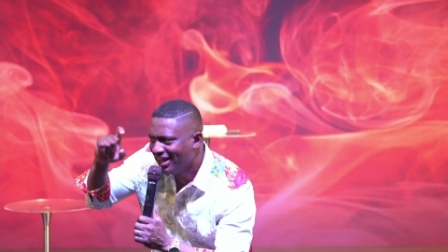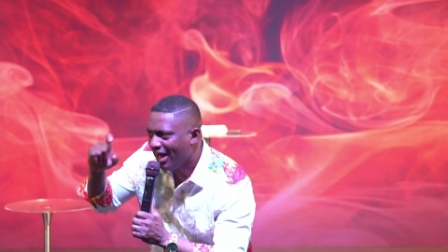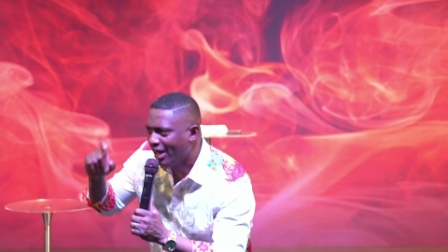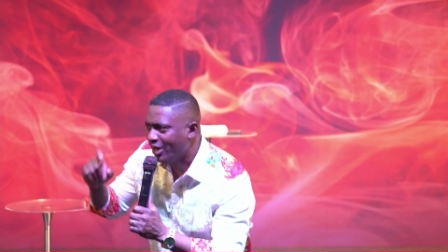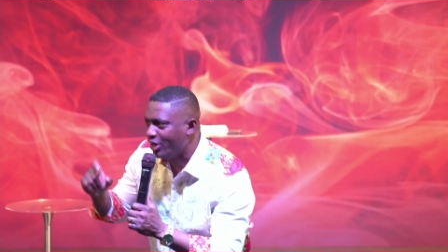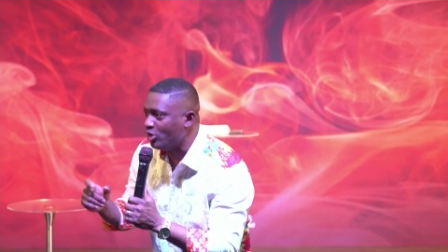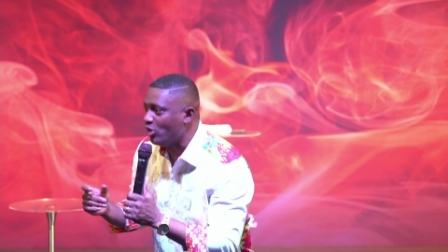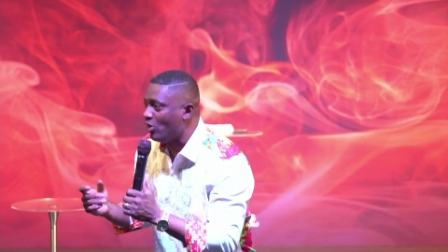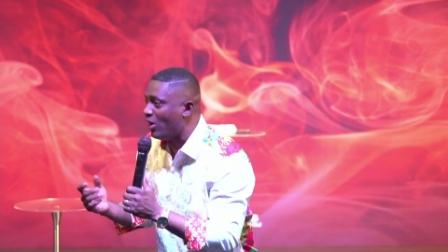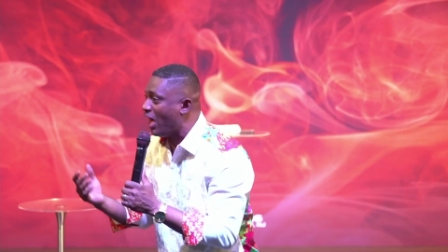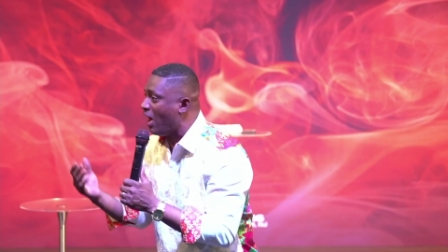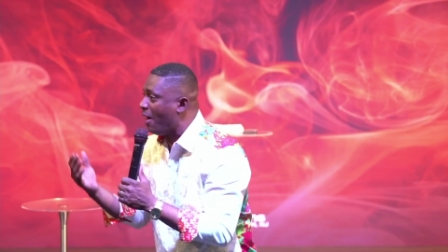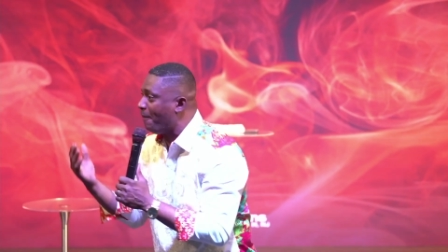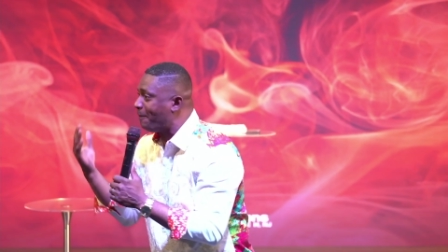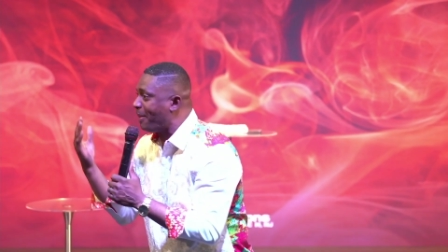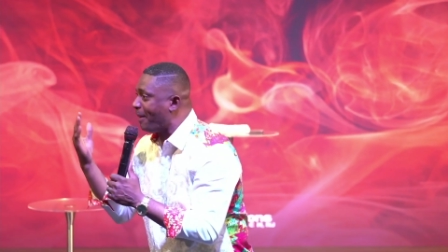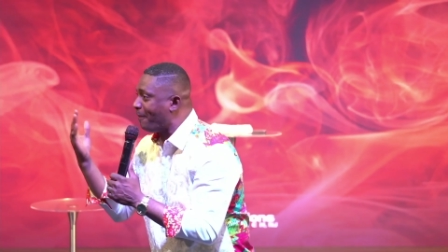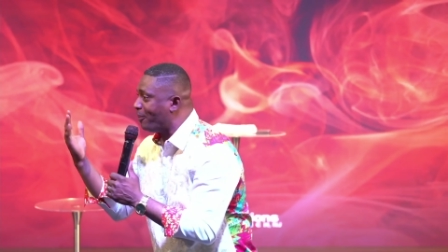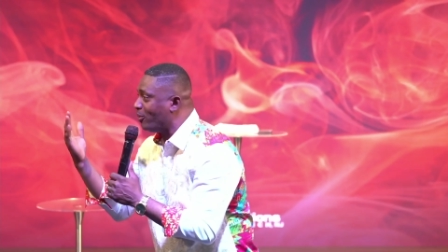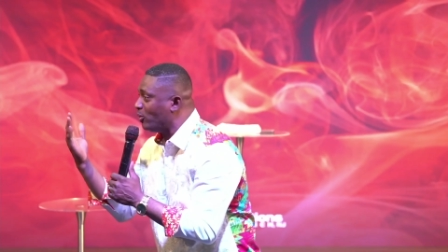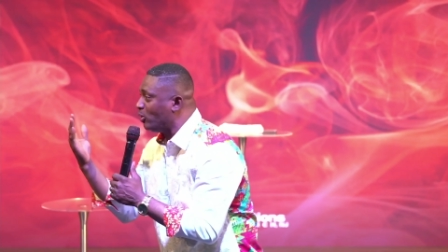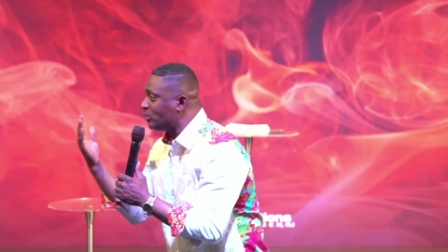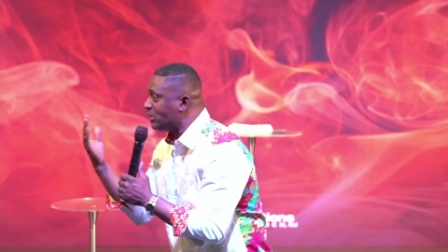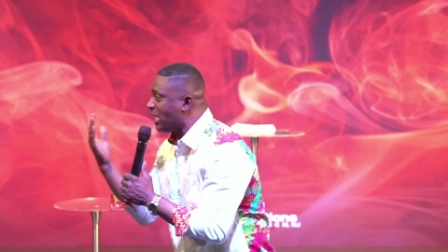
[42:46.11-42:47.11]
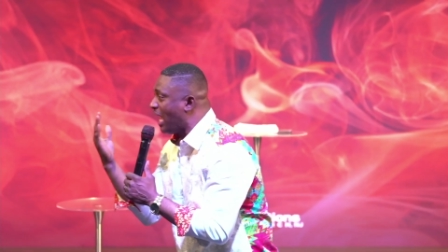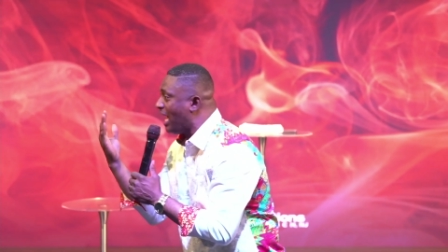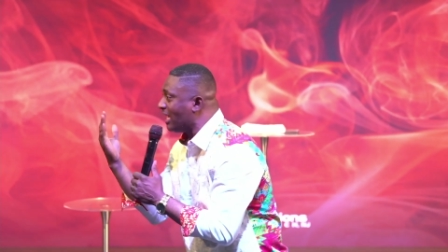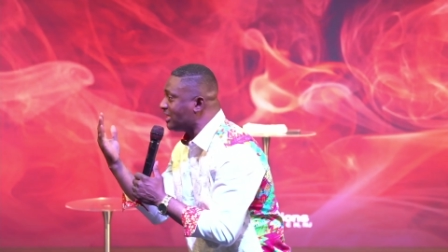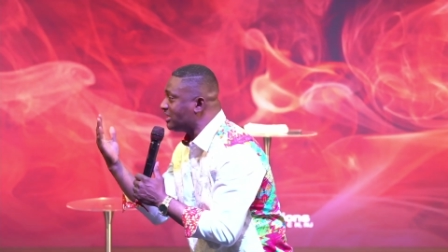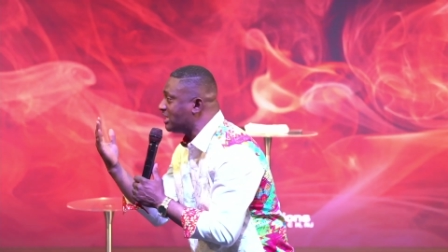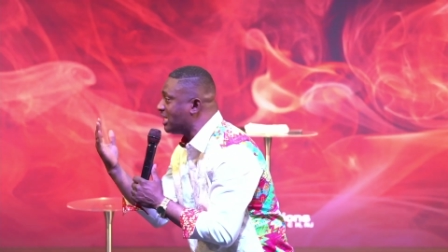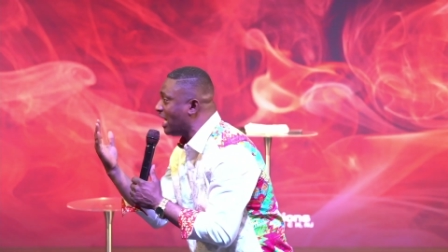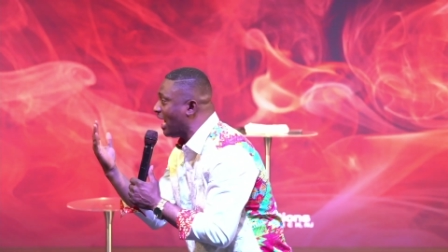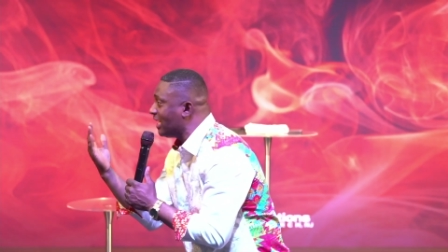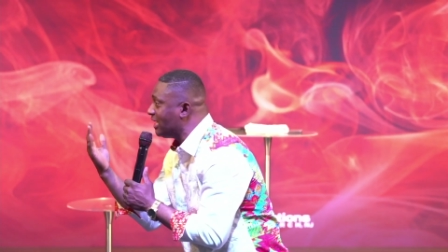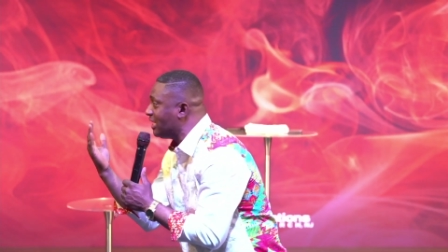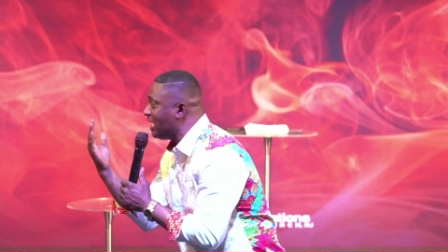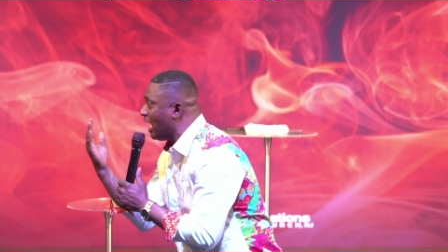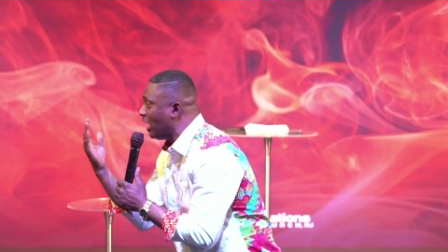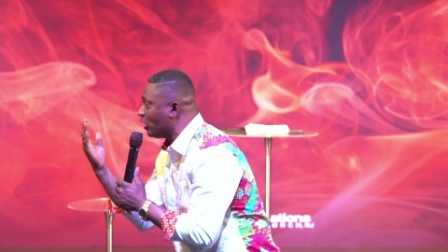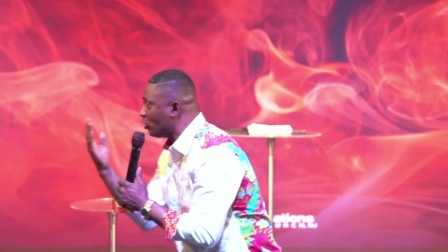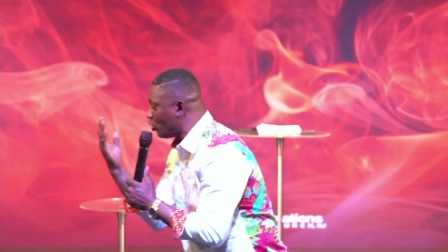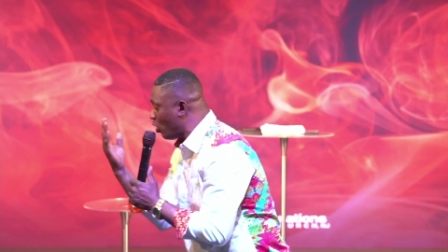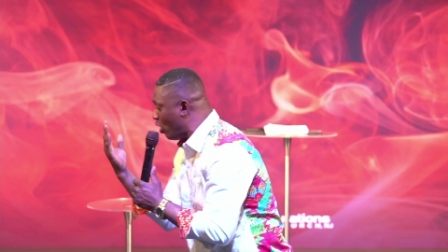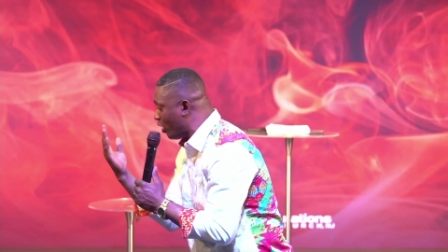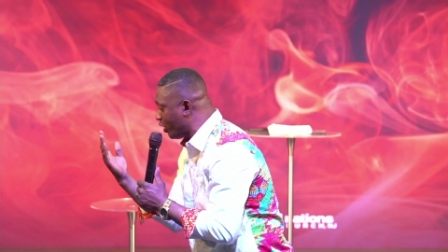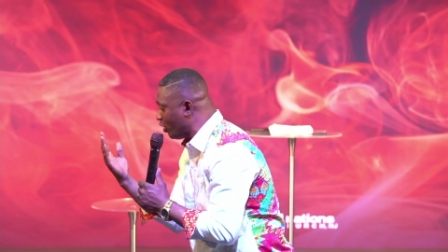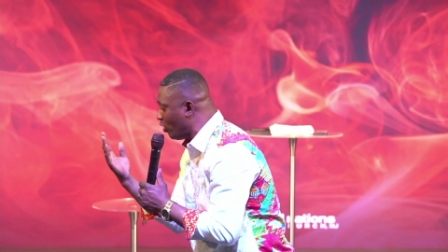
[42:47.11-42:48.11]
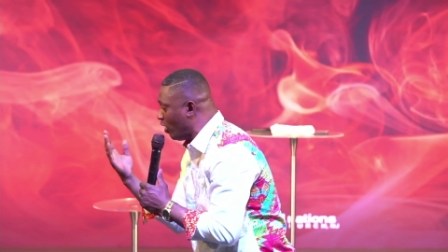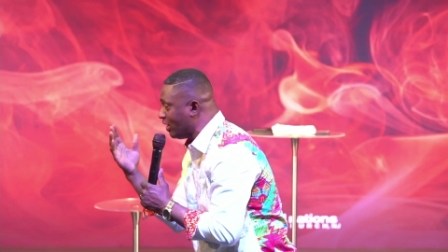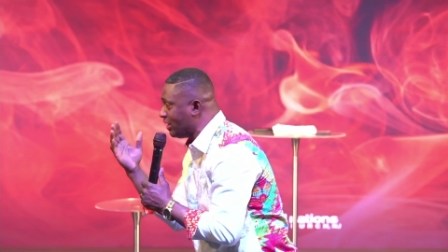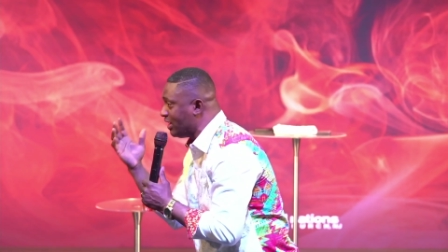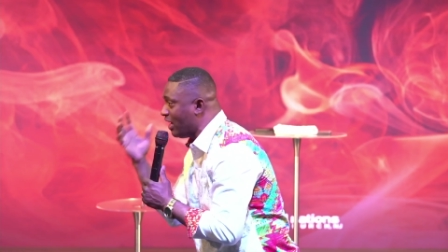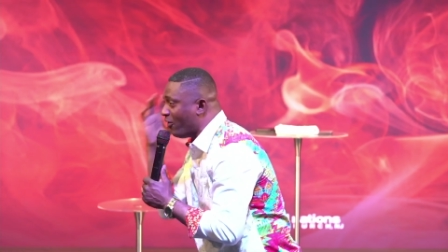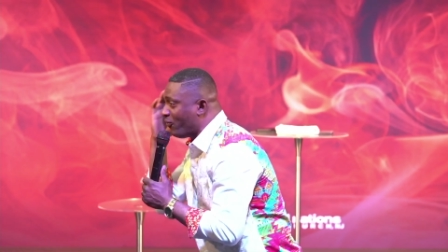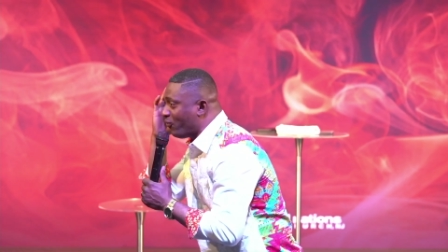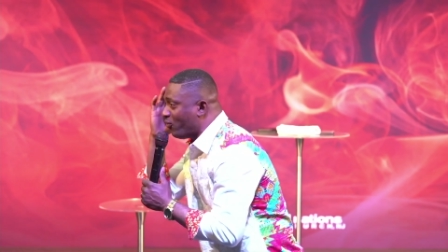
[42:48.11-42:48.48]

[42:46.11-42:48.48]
You know how people act like they are talking on their